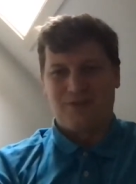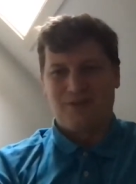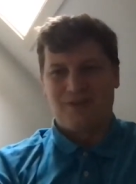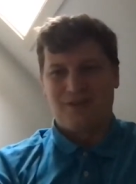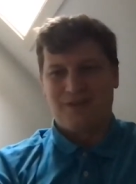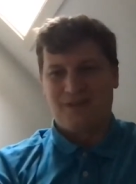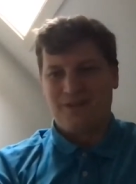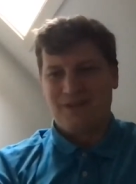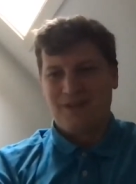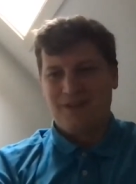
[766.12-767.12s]
uh,
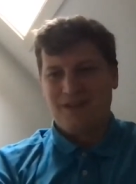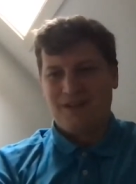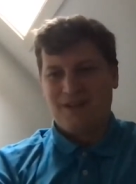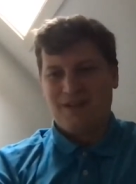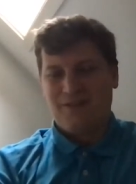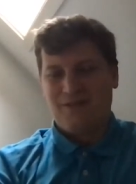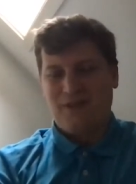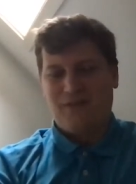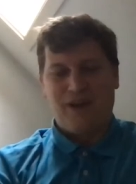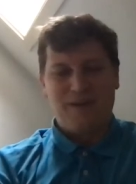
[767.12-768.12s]
uh
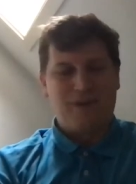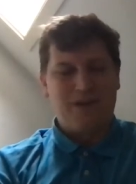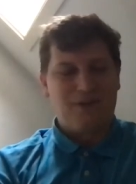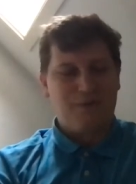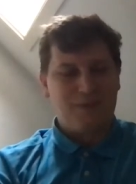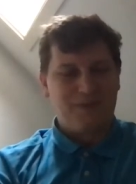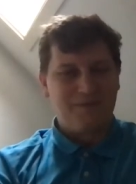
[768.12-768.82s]
verified by human